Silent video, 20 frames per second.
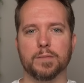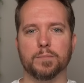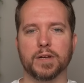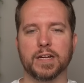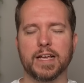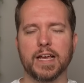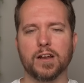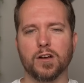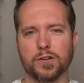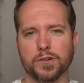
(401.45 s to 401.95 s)
But
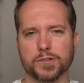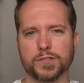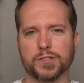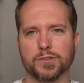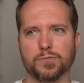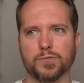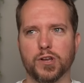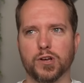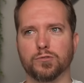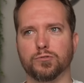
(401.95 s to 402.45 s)
again,
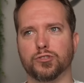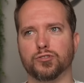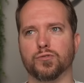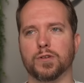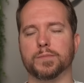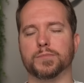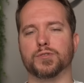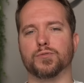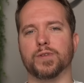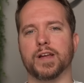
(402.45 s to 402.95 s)
also note
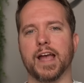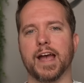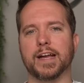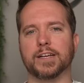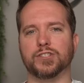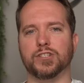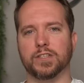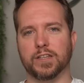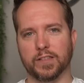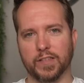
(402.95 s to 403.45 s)
Trump's
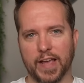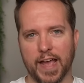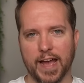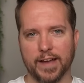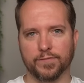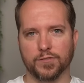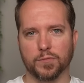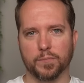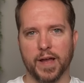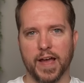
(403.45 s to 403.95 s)
reaction to the
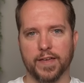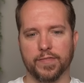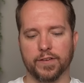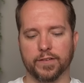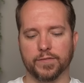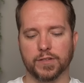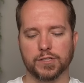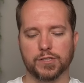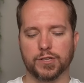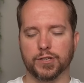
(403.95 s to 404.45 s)
aftermath
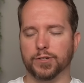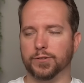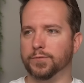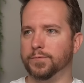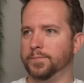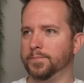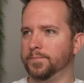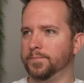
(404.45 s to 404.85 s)
of it, too.